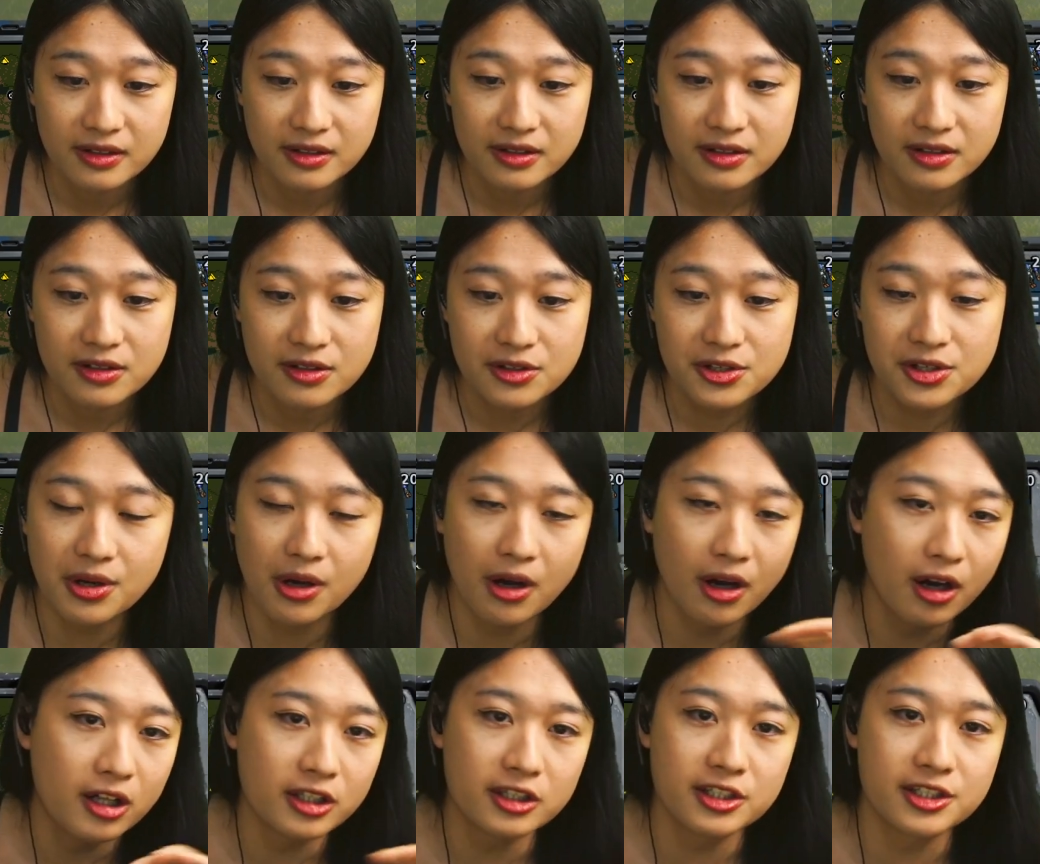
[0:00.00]
So
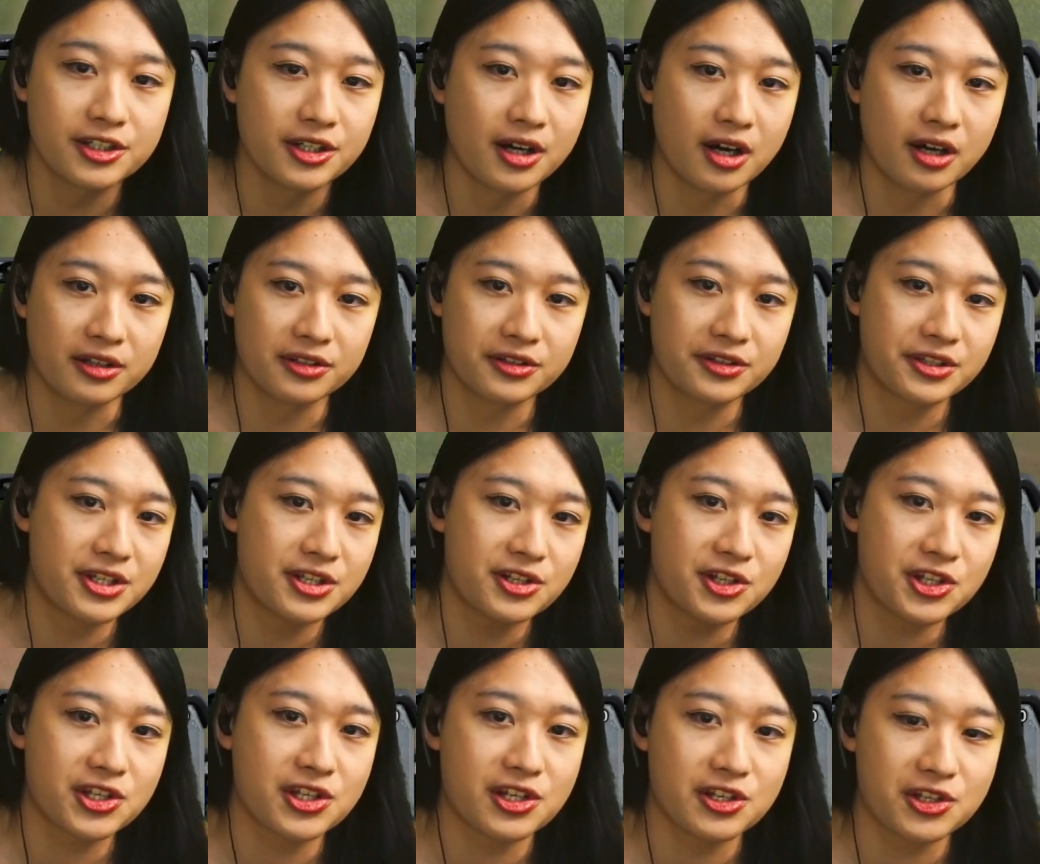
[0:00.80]
all in all, this
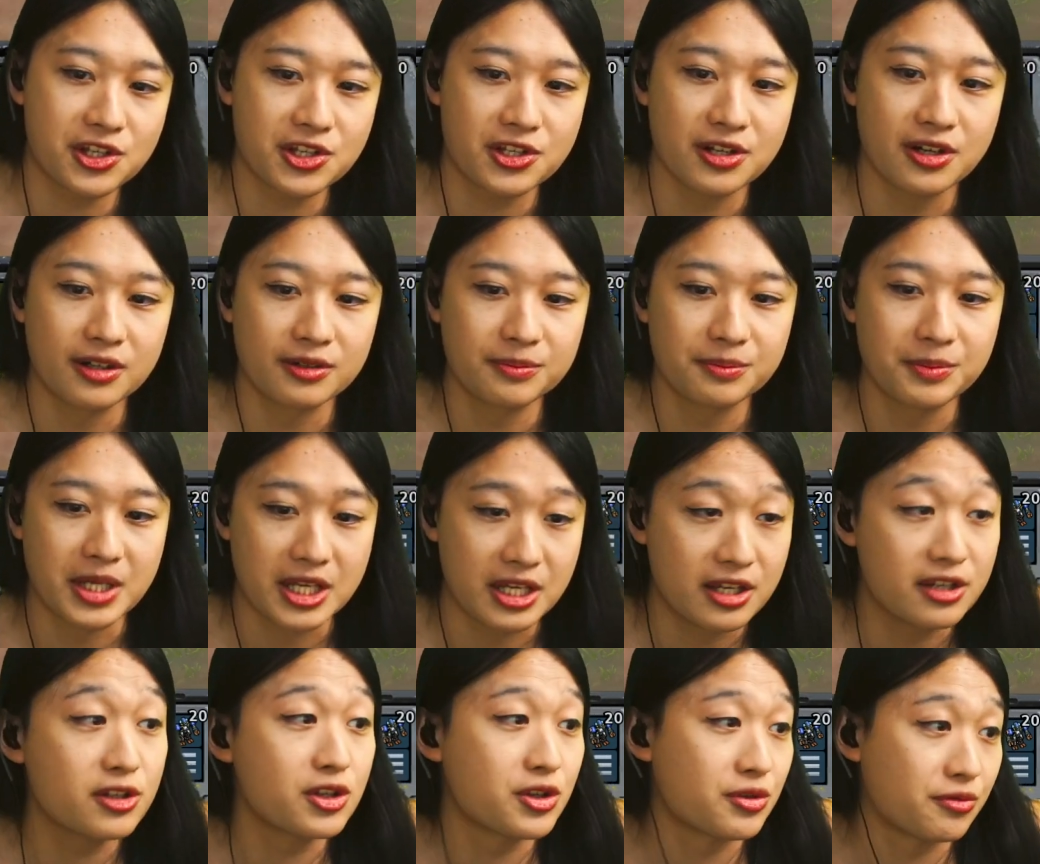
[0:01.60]
system
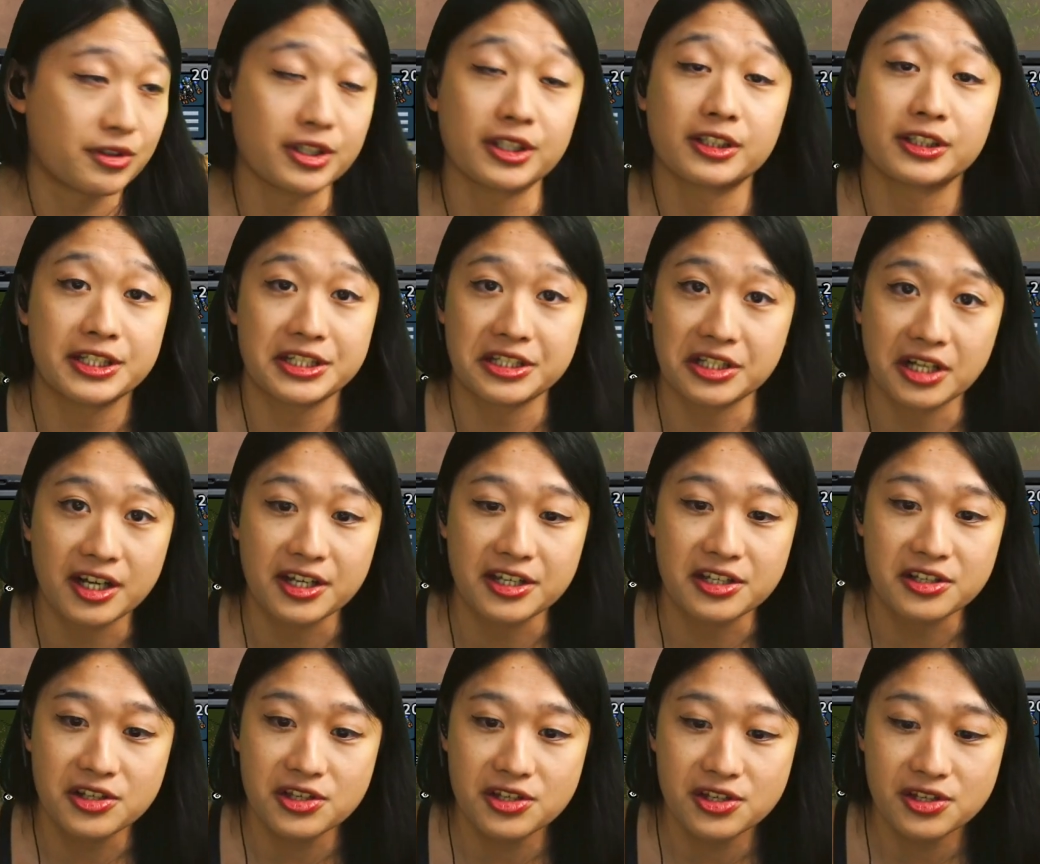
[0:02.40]
is really
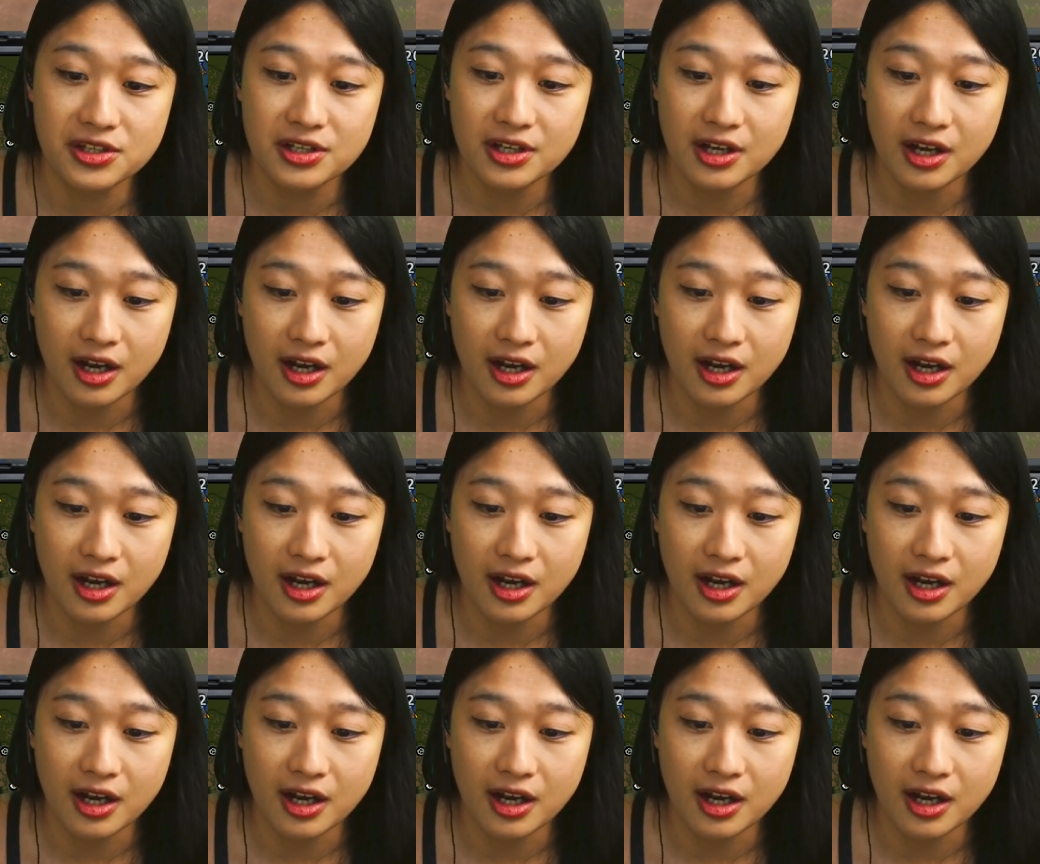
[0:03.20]
nice.